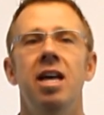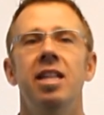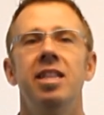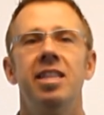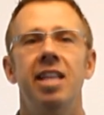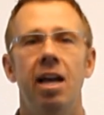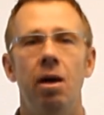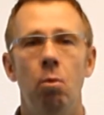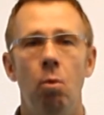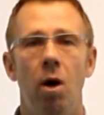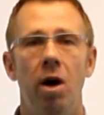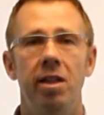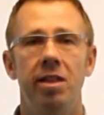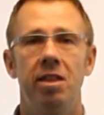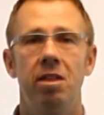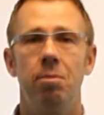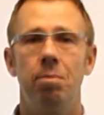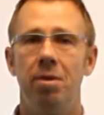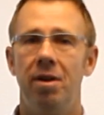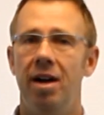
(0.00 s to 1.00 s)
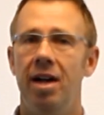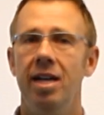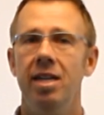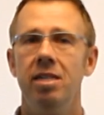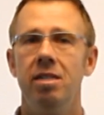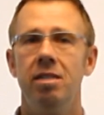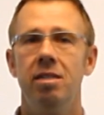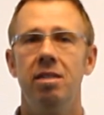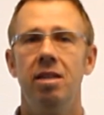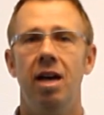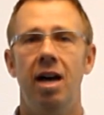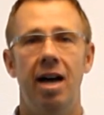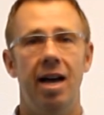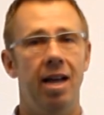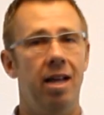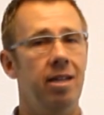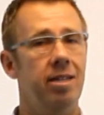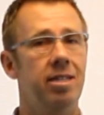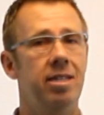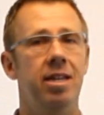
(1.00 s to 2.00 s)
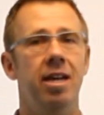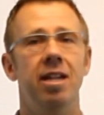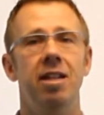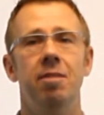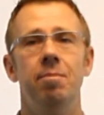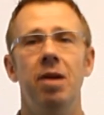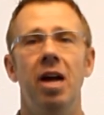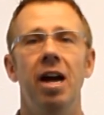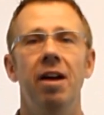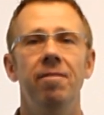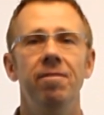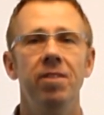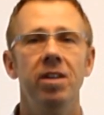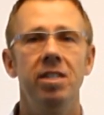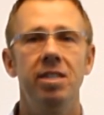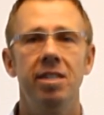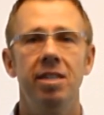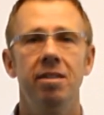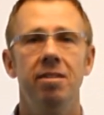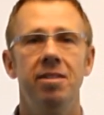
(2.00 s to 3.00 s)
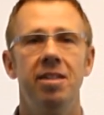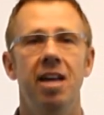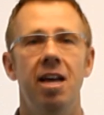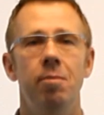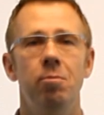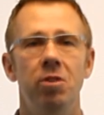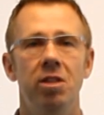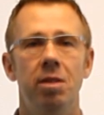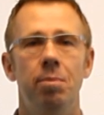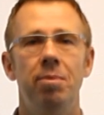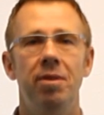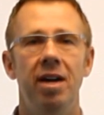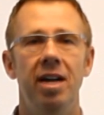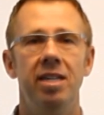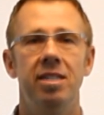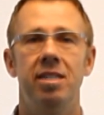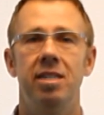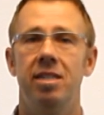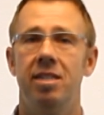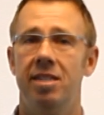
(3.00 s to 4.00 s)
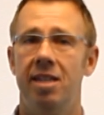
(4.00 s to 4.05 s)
They want the price. I'll tell them every single time what the price is.